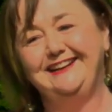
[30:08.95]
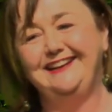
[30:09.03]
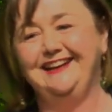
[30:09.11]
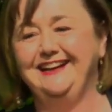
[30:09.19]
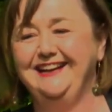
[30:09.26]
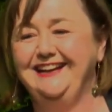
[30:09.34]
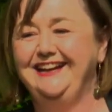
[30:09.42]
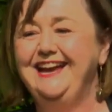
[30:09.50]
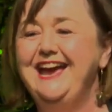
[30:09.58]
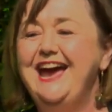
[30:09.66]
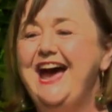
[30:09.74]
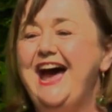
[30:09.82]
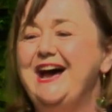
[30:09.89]

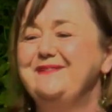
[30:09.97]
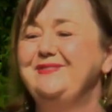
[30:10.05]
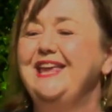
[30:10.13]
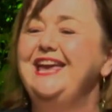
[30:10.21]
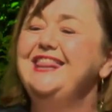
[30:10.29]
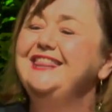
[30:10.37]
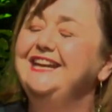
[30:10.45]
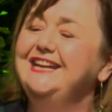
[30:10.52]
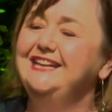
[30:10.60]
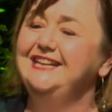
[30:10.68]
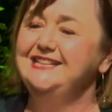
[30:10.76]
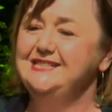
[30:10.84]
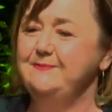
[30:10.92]
That it
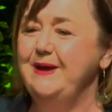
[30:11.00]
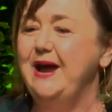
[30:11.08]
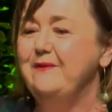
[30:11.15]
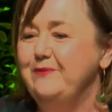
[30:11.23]
is about